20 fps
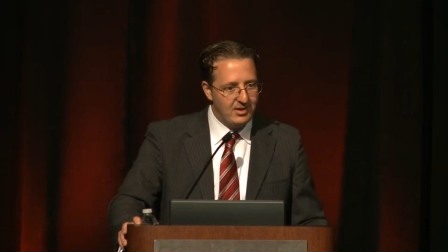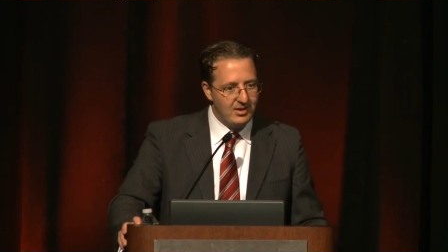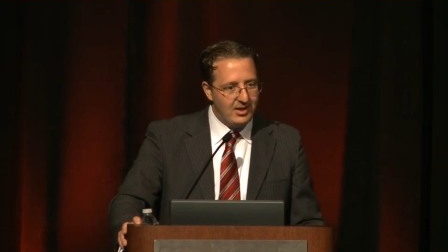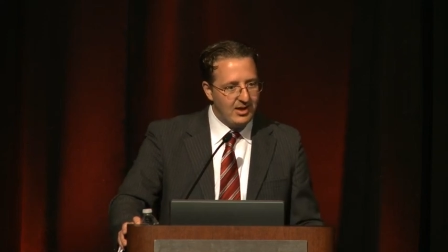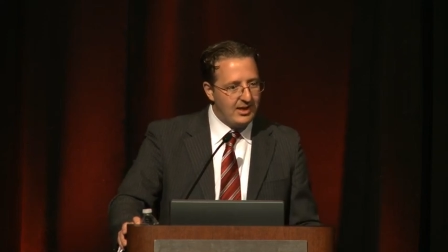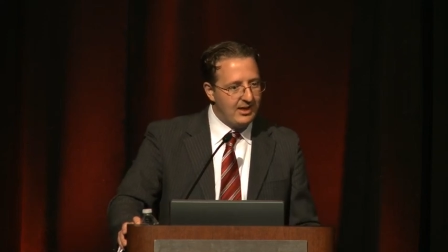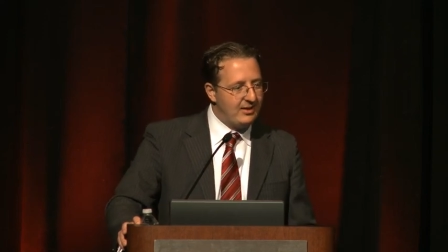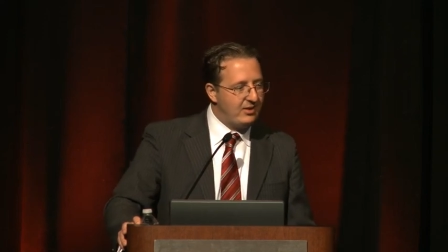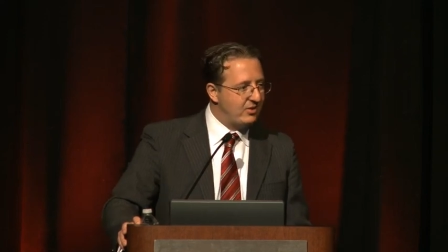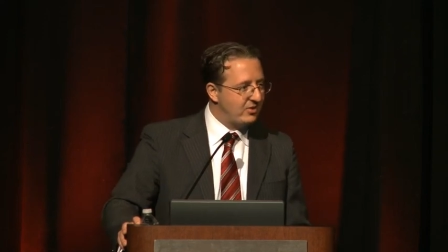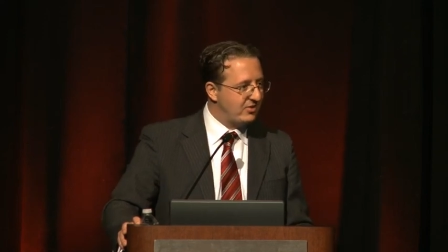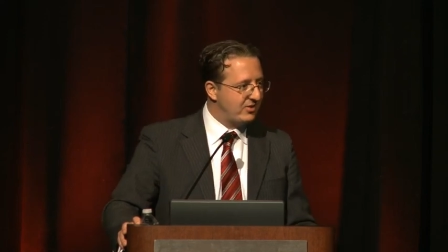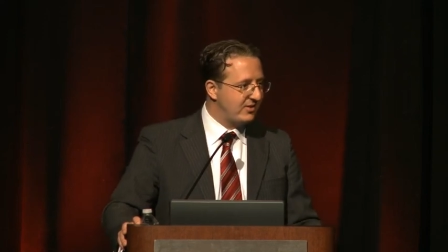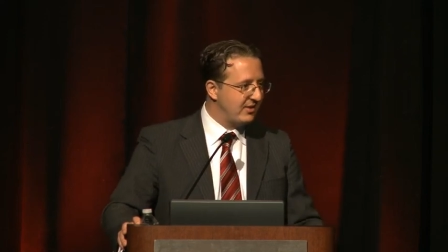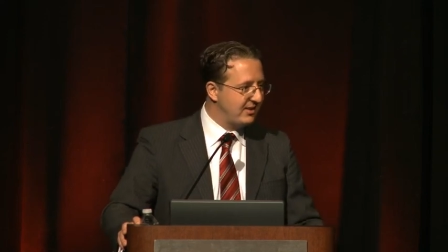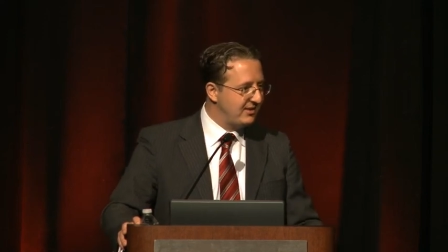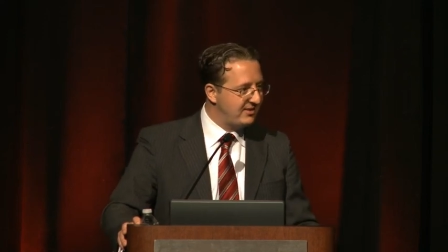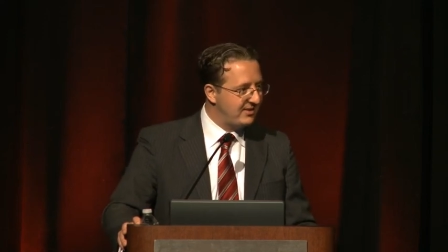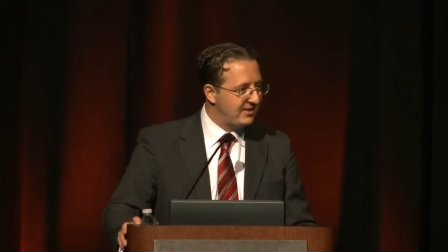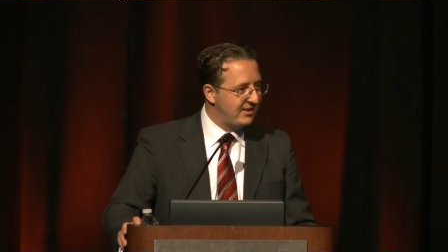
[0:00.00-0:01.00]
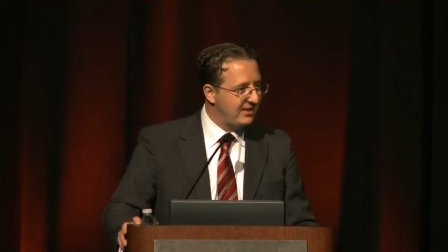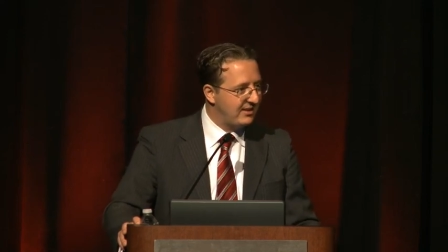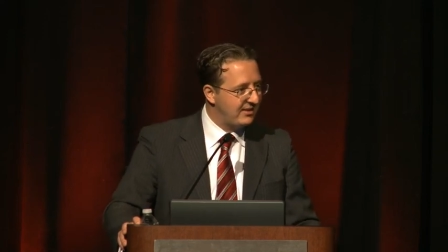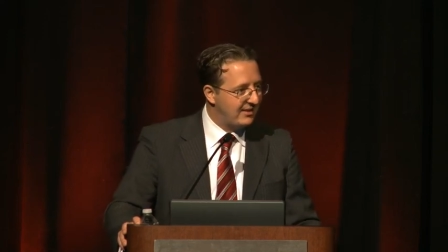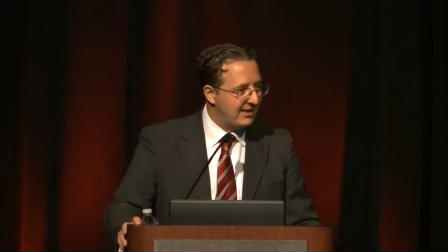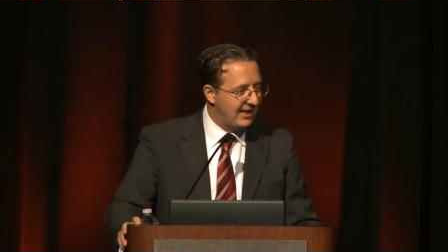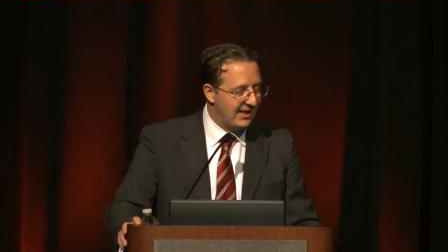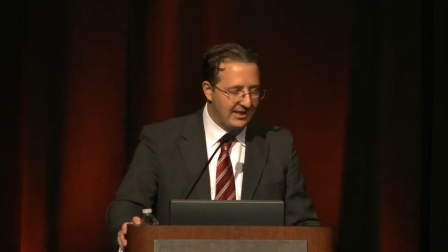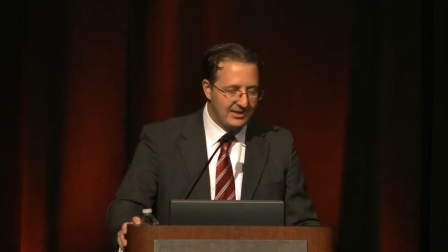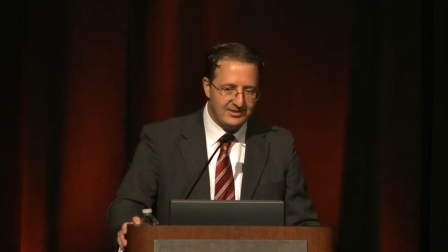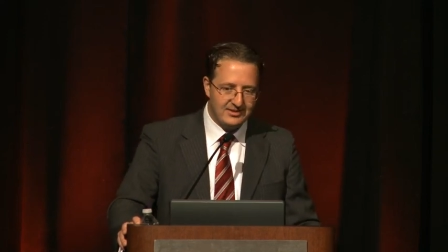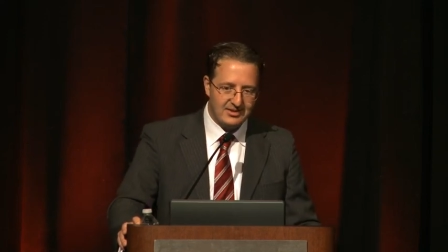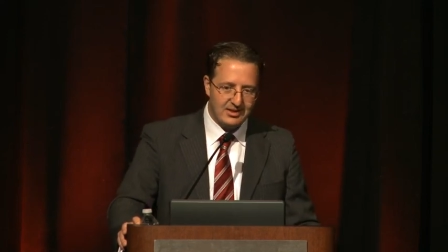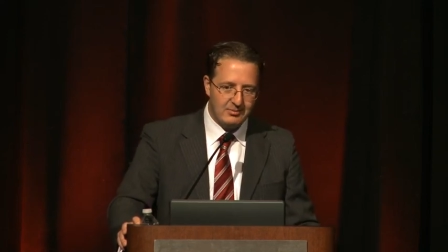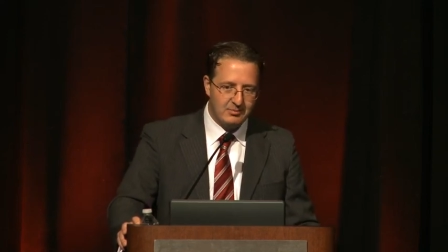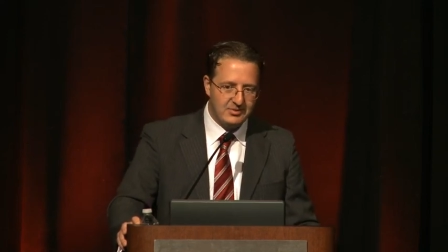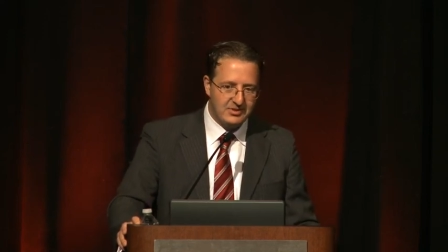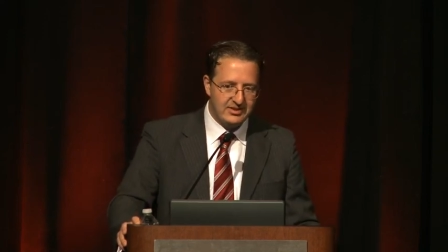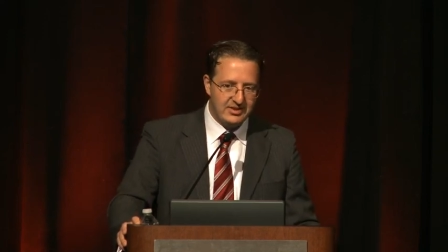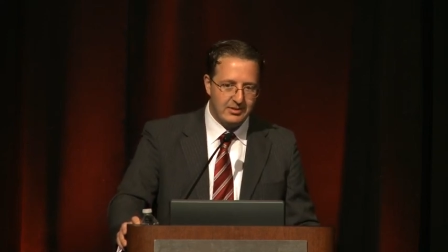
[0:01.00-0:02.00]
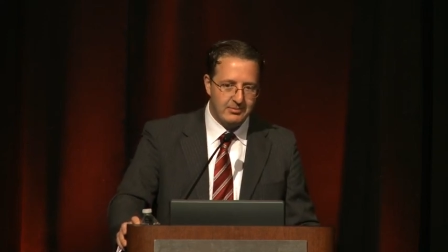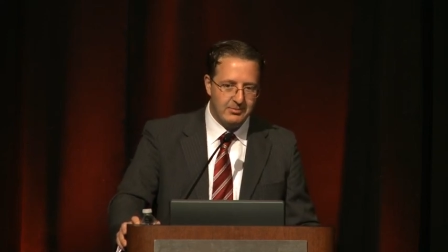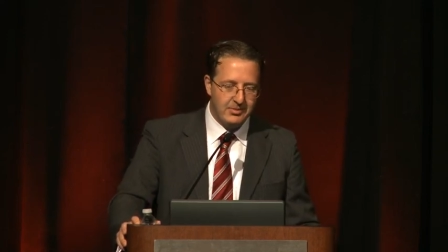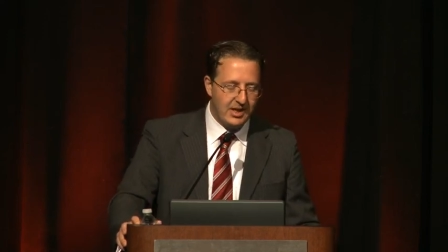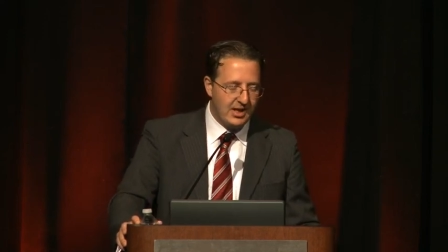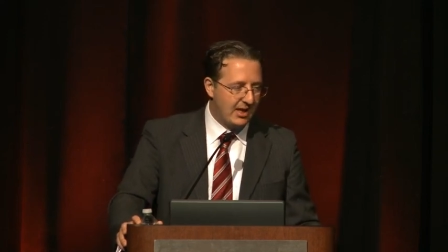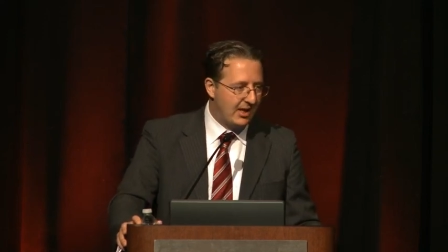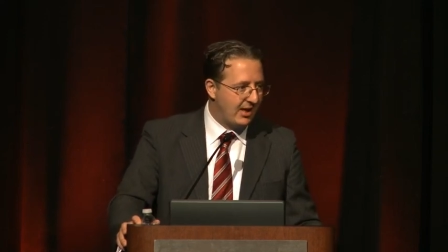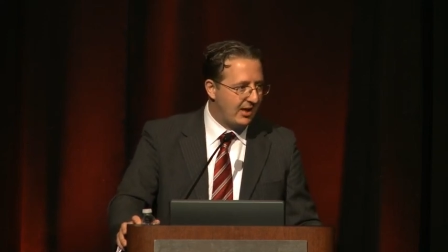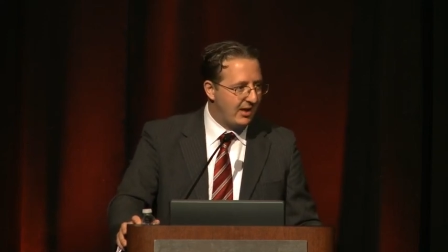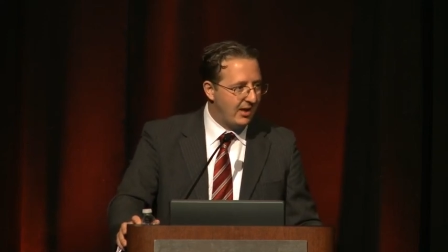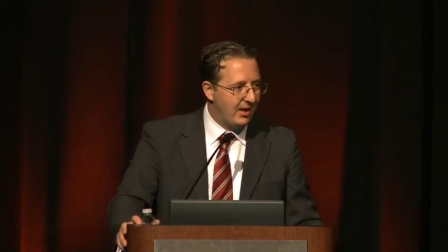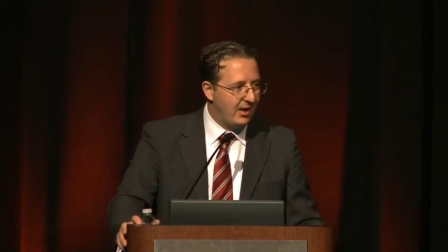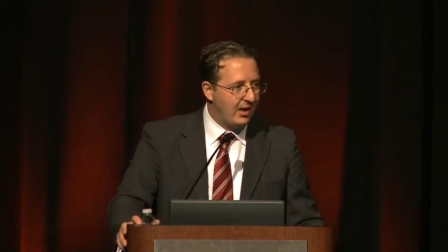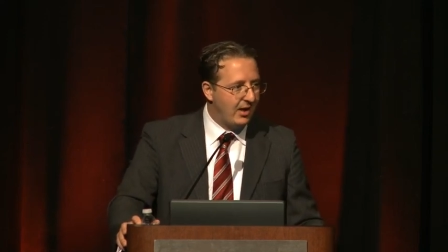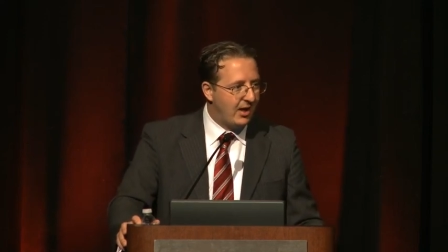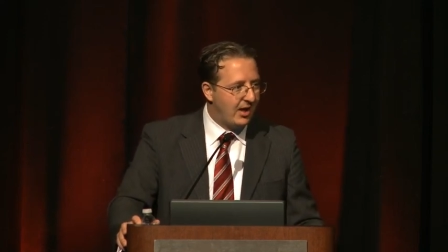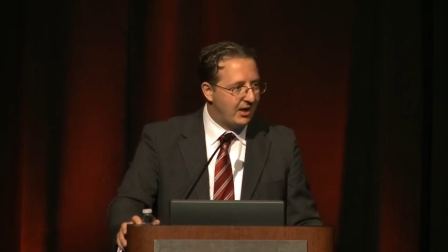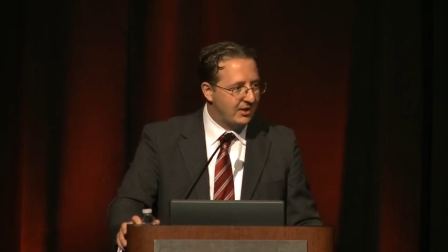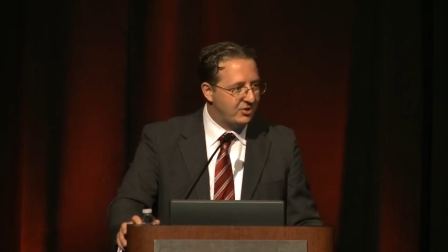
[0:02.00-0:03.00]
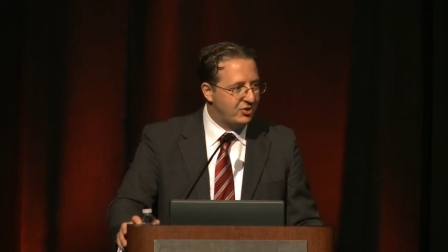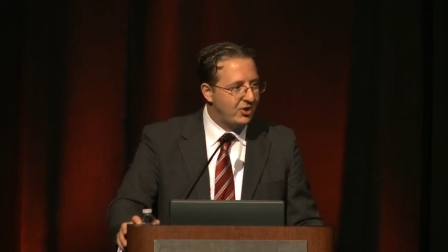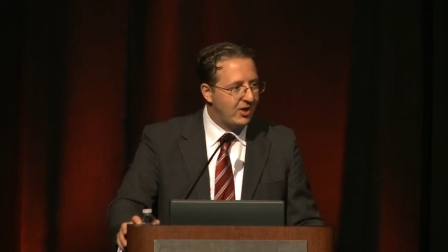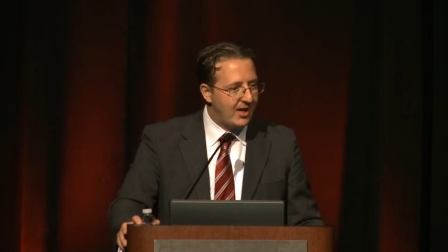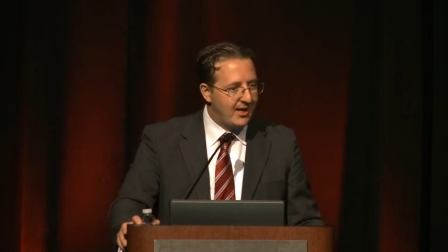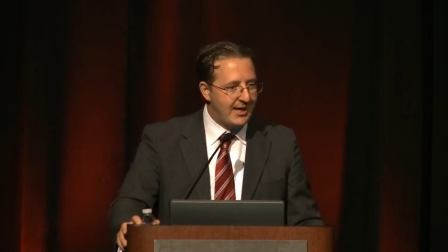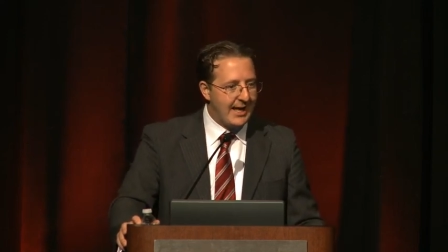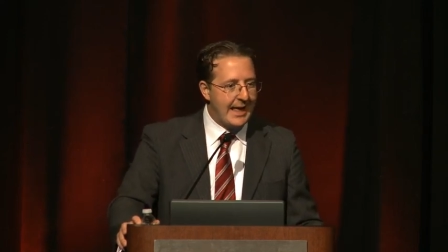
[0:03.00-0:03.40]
and you're listening and thing, and some hotshot